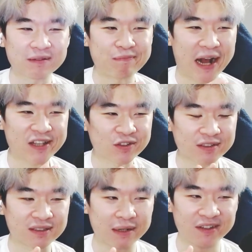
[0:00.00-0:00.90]
magical
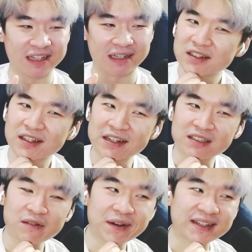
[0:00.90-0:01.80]
summoning. Getting
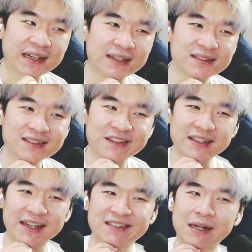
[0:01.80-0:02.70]
summoned by castle? Are they
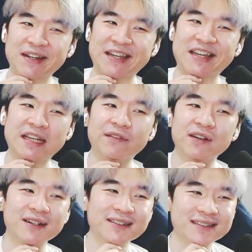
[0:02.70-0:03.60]
like summoning
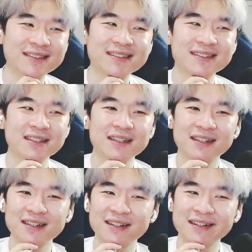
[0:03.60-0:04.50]
heroes?
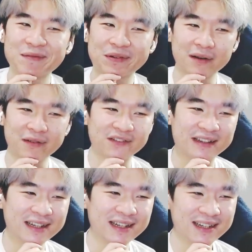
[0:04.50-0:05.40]
Probably.